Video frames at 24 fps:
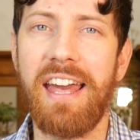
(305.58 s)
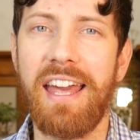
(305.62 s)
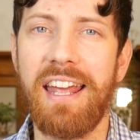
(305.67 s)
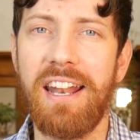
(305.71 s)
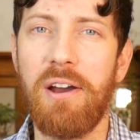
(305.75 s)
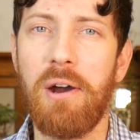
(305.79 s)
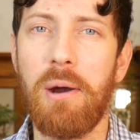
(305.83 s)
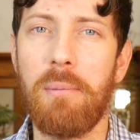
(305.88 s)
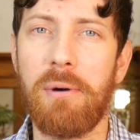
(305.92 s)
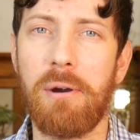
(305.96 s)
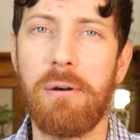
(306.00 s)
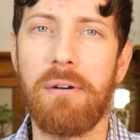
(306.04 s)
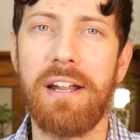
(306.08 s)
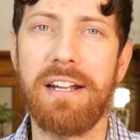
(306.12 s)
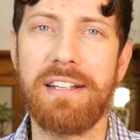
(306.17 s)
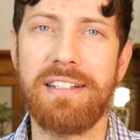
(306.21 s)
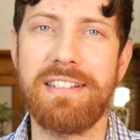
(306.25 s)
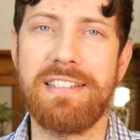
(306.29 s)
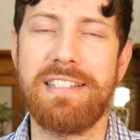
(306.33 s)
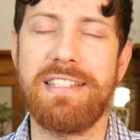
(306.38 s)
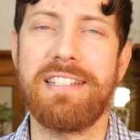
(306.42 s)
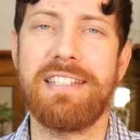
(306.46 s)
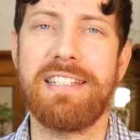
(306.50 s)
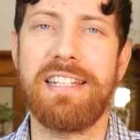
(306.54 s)
that Homo
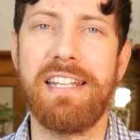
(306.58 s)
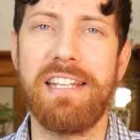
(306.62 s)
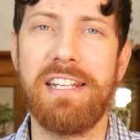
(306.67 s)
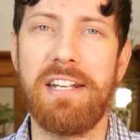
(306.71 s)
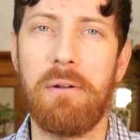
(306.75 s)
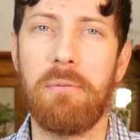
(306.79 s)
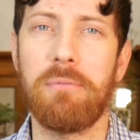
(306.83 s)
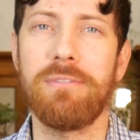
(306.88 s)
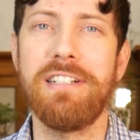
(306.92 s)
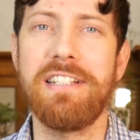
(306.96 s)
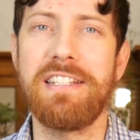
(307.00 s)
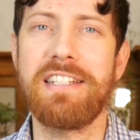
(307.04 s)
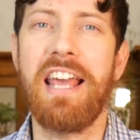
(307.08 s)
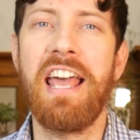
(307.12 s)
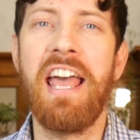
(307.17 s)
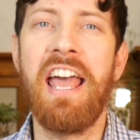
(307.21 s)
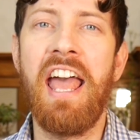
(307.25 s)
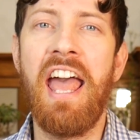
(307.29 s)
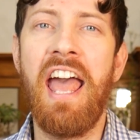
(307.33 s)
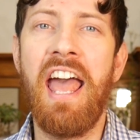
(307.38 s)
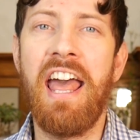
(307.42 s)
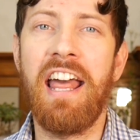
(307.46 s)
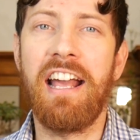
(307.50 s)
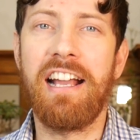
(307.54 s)
erectus' skin was
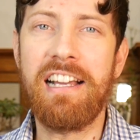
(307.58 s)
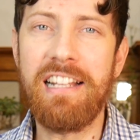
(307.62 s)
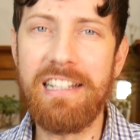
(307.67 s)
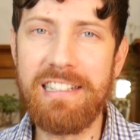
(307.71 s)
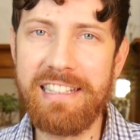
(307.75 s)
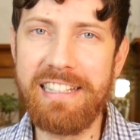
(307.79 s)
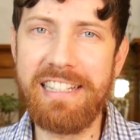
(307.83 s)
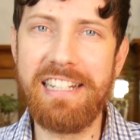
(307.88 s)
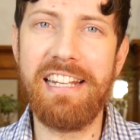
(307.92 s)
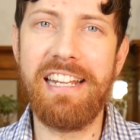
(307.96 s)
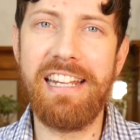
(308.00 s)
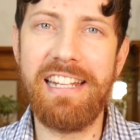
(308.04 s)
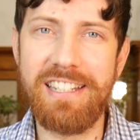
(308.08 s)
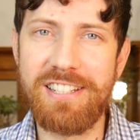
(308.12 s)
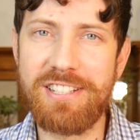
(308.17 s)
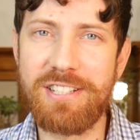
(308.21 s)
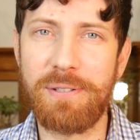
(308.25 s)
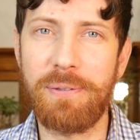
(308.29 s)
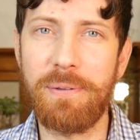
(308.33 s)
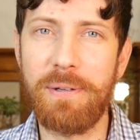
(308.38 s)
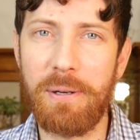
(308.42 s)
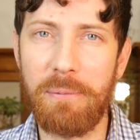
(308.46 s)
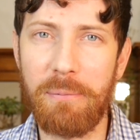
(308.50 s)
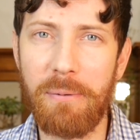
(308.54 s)
Clint
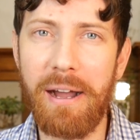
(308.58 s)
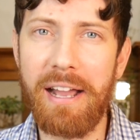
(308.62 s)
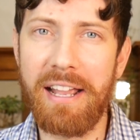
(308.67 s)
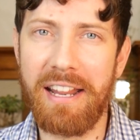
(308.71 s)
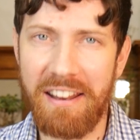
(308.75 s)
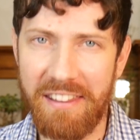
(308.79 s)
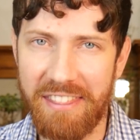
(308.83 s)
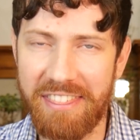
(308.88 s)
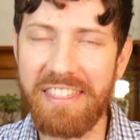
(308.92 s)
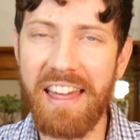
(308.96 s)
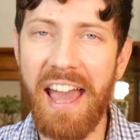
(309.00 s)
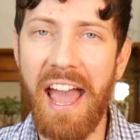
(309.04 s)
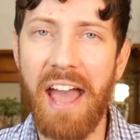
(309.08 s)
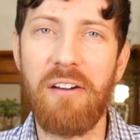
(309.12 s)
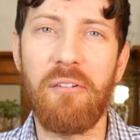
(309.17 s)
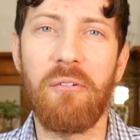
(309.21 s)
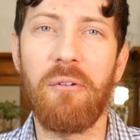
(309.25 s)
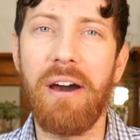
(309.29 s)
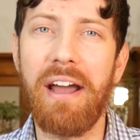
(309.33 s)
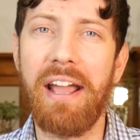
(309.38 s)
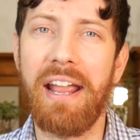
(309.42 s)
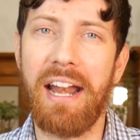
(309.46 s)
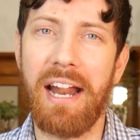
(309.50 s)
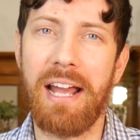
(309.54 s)
Eastwood white, that
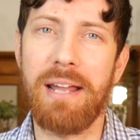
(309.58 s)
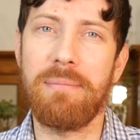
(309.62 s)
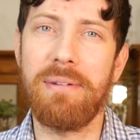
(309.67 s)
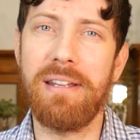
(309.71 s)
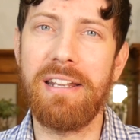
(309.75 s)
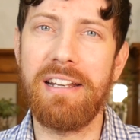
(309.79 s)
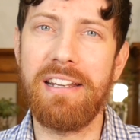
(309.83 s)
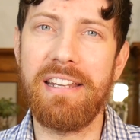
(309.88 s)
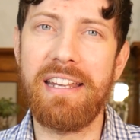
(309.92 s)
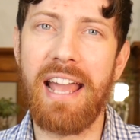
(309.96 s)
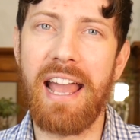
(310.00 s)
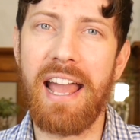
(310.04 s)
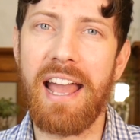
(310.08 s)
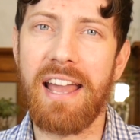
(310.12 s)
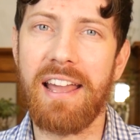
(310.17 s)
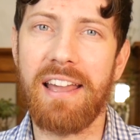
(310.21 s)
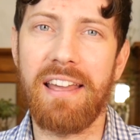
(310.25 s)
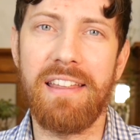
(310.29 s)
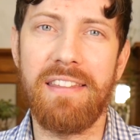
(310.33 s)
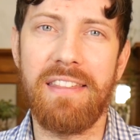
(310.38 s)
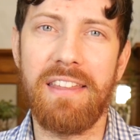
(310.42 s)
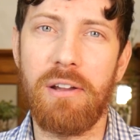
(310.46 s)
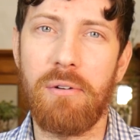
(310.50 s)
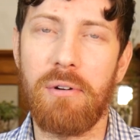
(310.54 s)
white. I mean,
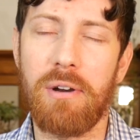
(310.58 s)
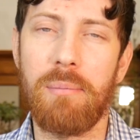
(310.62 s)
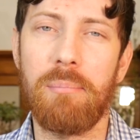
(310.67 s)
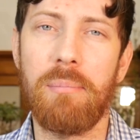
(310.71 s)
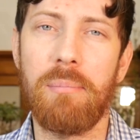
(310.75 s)
yeah, they were